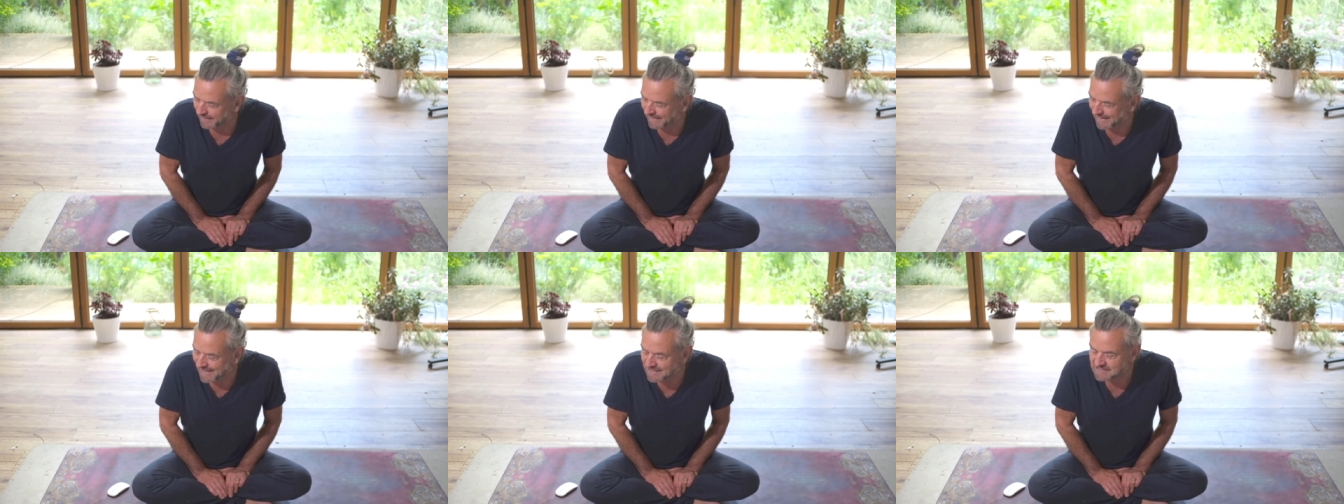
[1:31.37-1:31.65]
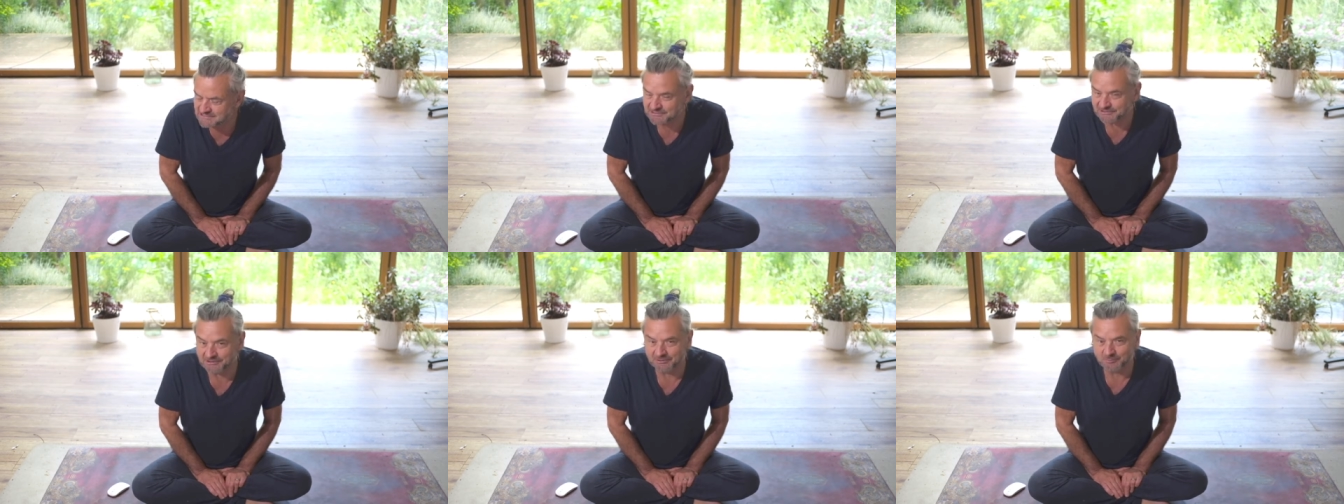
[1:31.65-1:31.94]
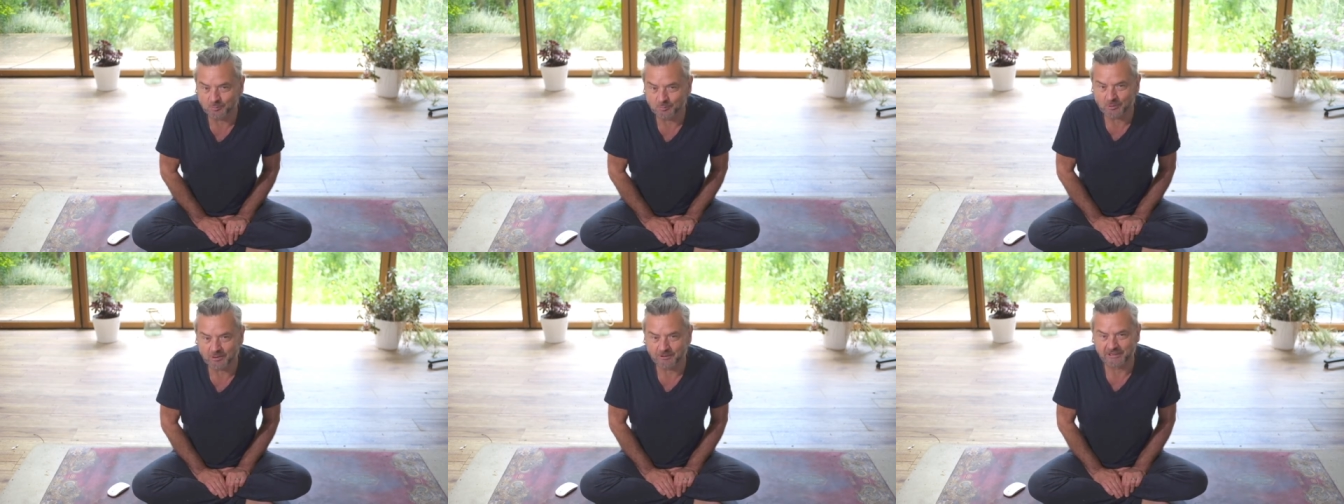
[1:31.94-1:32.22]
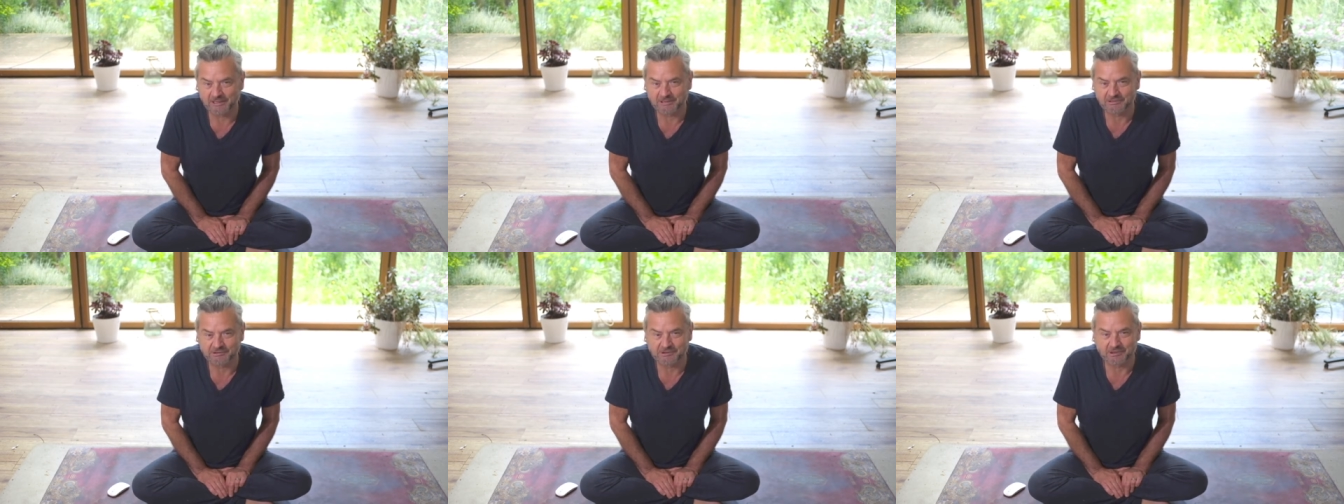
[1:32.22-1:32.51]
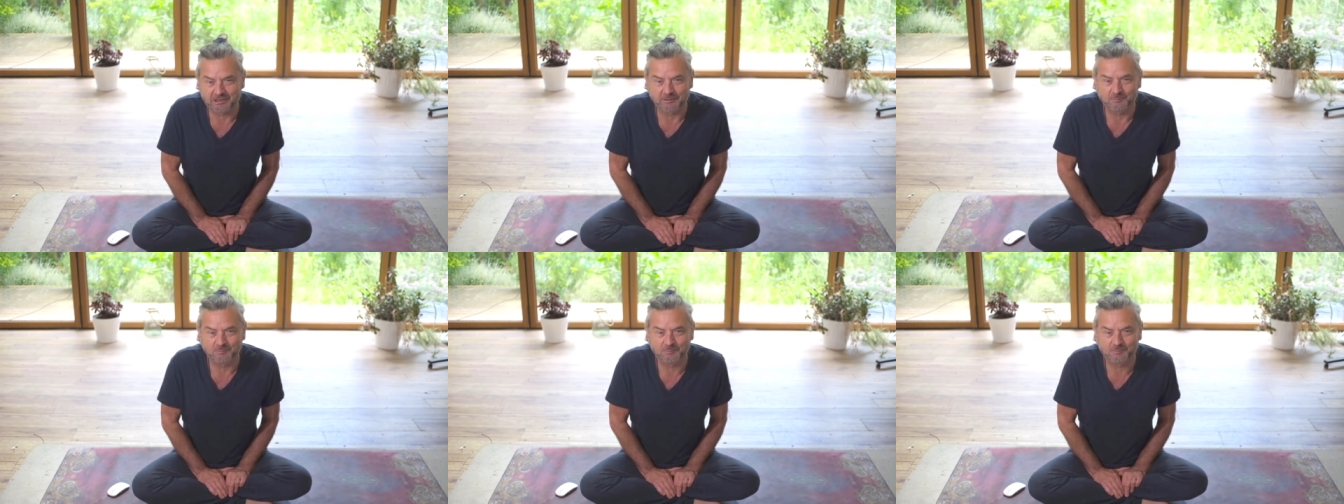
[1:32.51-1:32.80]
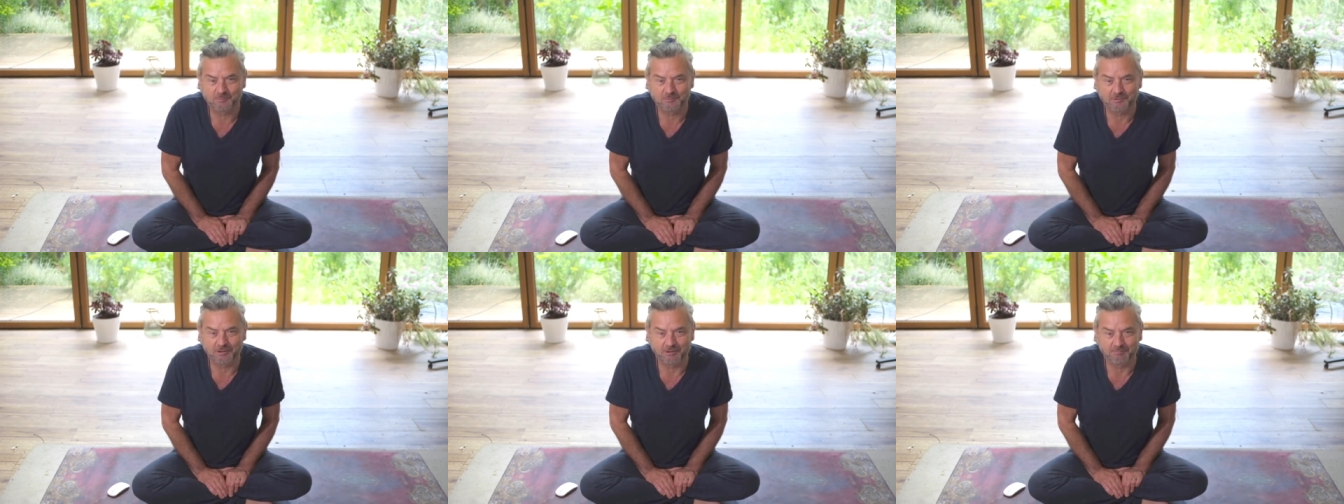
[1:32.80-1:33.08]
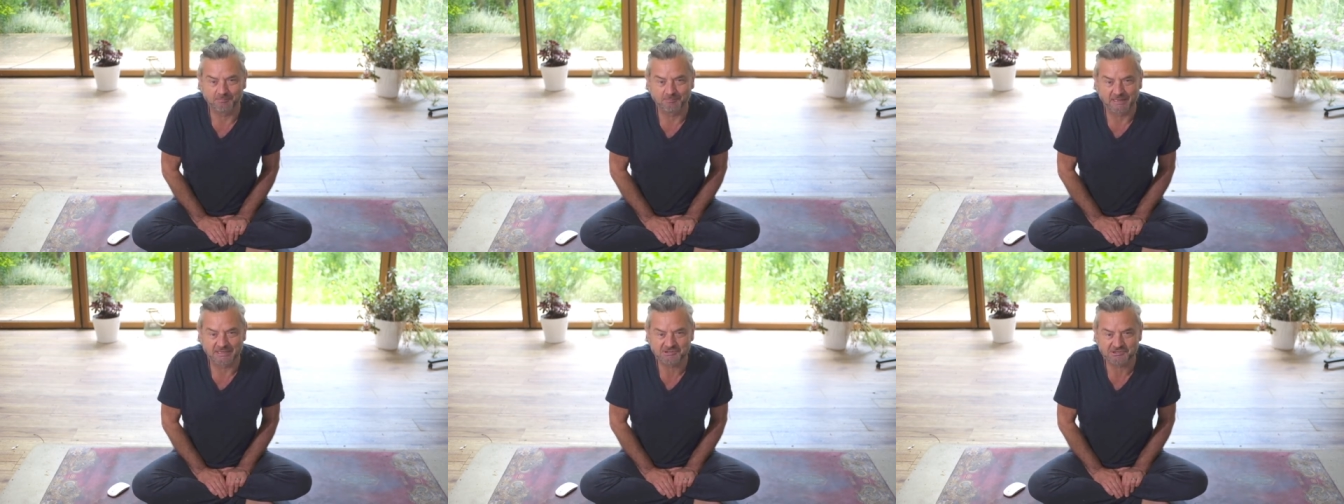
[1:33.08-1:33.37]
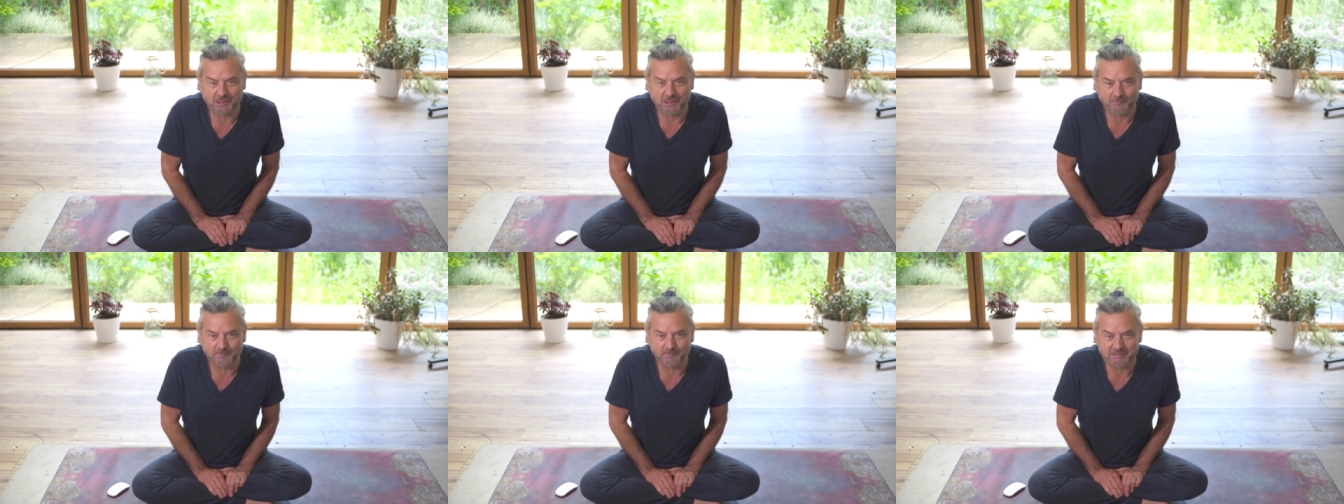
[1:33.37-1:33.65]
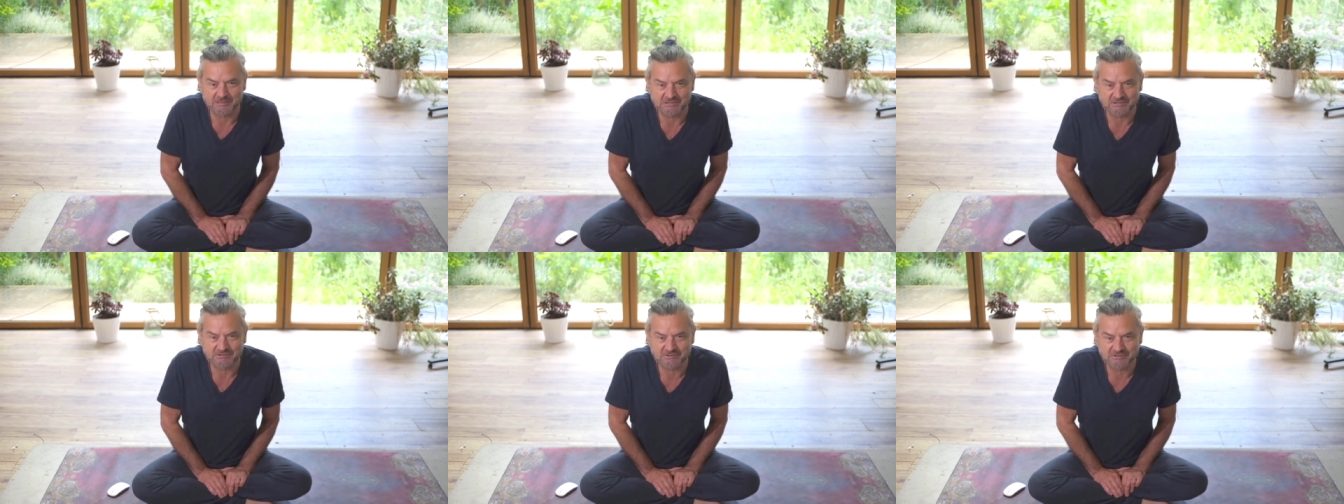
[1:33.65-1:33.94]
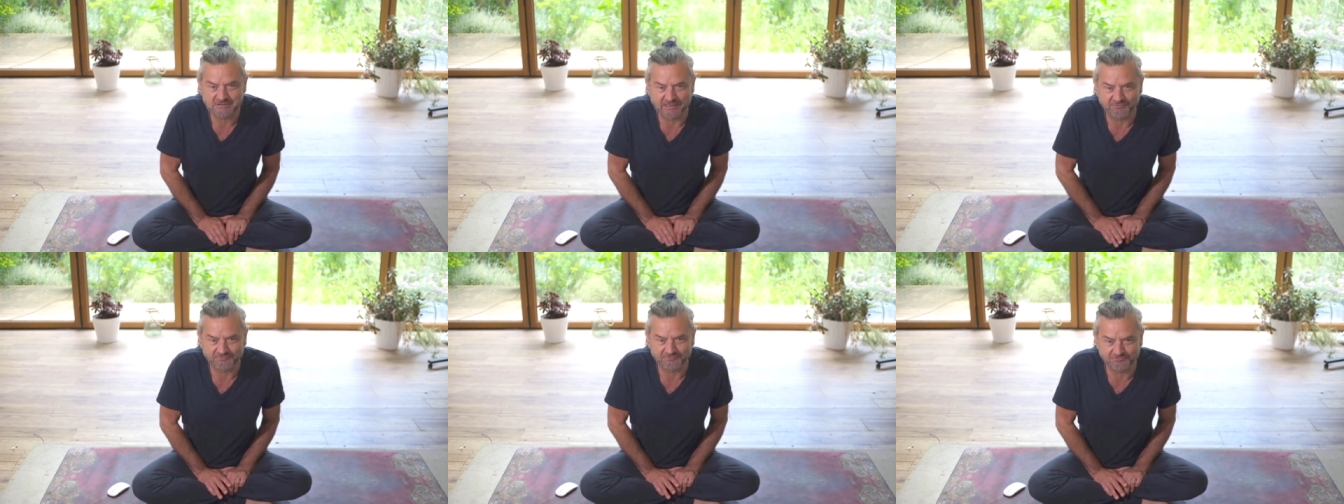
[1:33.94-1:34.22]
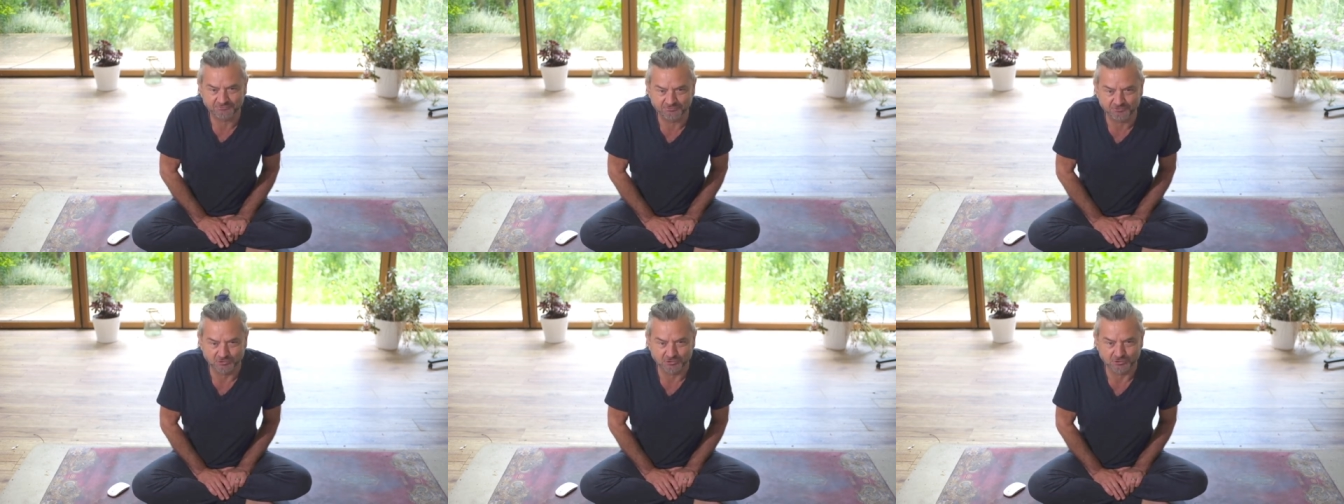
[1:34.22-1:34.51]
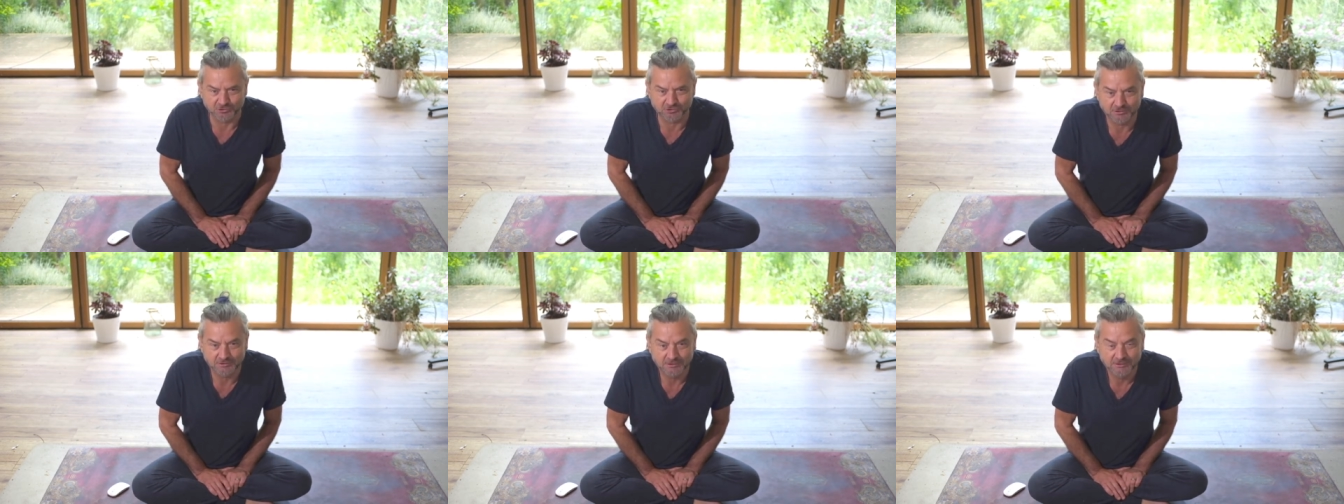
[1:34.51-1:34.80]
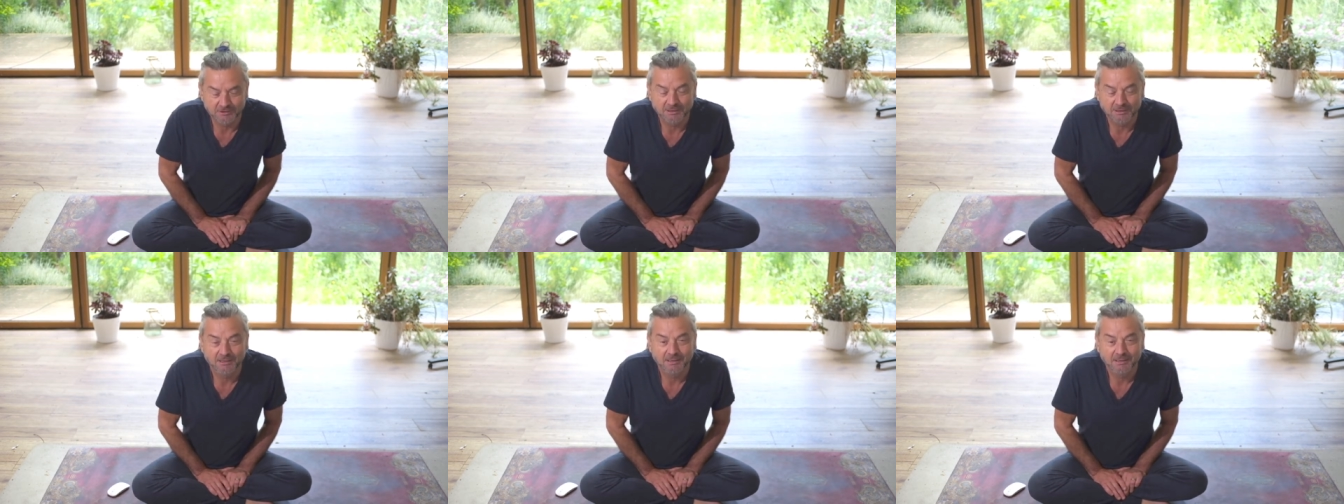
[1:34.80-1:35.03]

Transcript: a big accident where he ended up uh, mashing up his left foot.